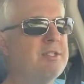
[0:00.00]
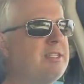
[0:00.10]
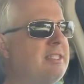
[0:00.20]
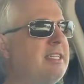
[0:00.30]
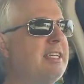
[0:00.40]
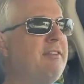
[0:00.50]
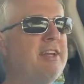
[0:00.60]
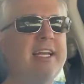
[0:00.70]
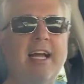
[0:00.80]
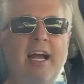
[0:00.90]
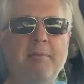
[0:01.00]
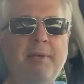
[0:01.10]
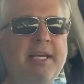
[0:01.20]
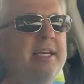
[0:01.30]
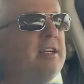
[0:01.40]
significant IP
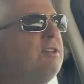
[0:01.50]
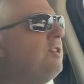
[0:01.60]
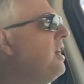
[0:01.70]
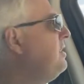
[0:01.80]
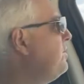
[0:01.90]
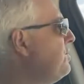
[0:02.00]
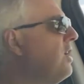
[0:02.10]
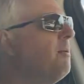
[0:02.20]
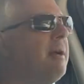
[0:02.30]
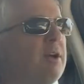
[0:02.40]
here? Should I just start my